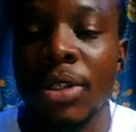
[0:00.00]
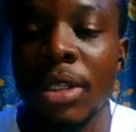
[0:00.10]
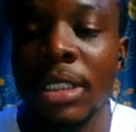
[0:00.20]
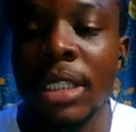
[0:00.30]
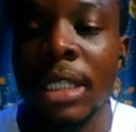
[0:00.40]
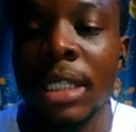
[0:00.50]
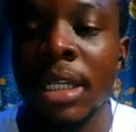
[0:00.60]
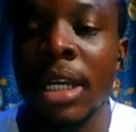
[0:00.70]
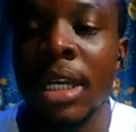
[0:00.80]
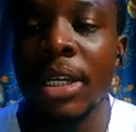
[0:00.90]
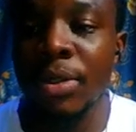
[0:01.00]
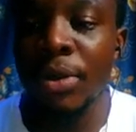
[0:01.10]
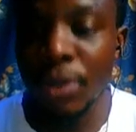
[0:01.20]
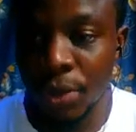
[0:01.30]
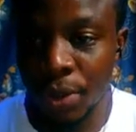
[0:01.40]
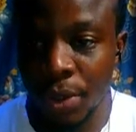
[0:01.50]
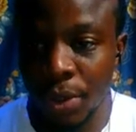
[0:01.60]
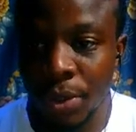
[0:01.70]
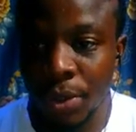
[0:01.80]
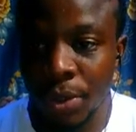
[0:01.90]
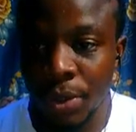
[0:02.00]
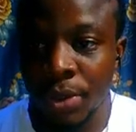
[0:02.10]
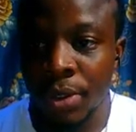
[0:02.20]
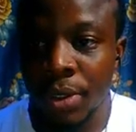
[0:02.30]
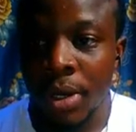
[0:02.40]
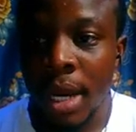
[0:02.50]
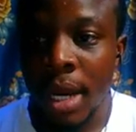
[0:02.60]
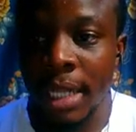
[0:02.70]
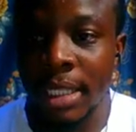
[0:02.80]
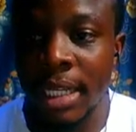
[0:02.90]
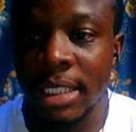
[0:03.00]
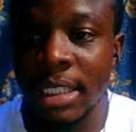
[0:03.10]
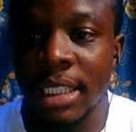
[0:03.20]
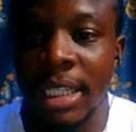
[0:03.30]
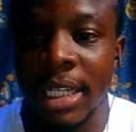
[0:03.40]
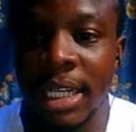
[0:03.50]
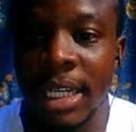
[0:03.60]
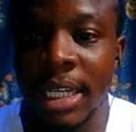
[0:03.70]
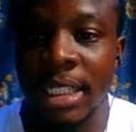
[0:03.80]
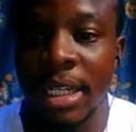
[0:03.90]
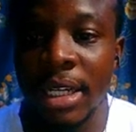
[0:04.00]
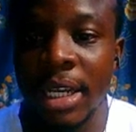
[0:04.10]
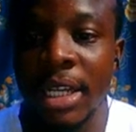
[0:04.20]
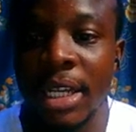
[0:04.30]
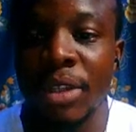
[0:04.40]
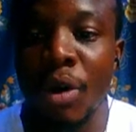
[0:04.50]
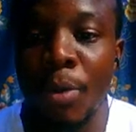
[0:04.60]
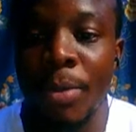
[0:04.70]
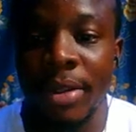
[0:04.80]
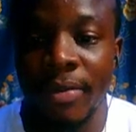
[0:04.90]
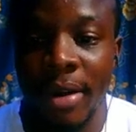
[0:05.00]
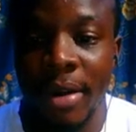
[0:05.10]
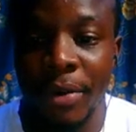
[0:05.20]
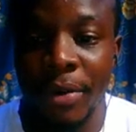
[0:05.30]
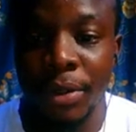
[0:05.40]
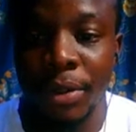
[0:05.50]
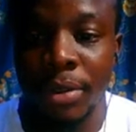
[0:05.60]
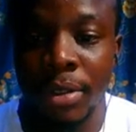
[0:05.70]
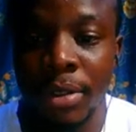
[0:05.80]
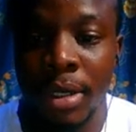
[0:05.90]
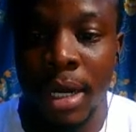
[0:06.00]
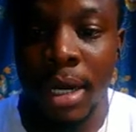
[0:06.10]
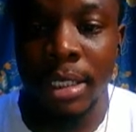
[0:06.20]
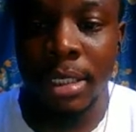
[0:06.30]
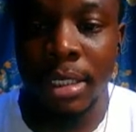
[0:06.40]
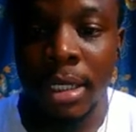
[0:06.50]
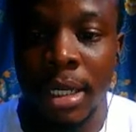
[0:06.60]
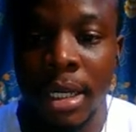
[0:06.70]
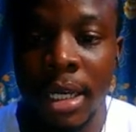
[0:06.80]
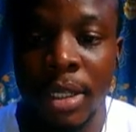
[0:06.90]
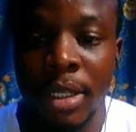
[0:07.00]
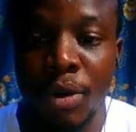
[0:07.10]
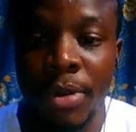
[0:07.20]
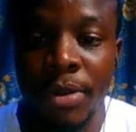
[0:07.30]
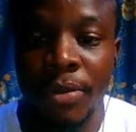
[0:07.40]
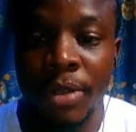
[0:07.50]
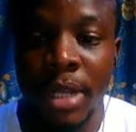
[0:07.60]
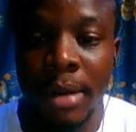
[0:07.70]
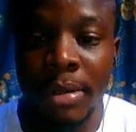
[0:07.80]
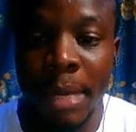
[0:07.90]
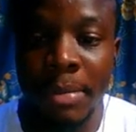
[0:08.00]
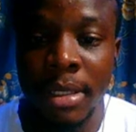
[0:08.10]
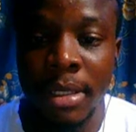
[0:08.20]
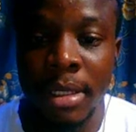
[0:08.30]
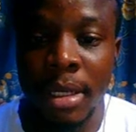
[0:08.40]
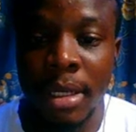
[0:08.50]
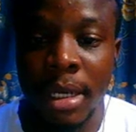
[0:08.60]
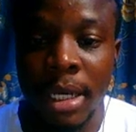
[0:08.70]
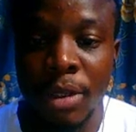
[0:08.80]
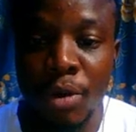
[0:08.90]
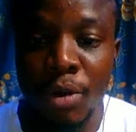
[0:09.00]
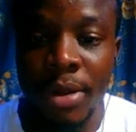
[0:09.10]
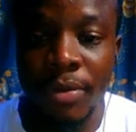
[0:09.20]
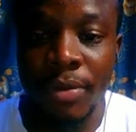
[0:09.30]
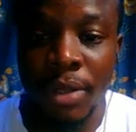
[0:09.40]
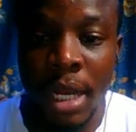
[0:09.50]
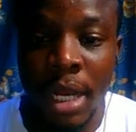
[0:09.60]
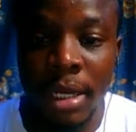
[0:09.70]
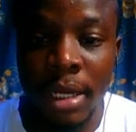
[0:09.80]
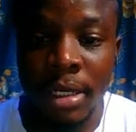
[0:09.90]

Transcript: does is that it goes through your code and then generates a document file for you, right? A document folder, a document folder,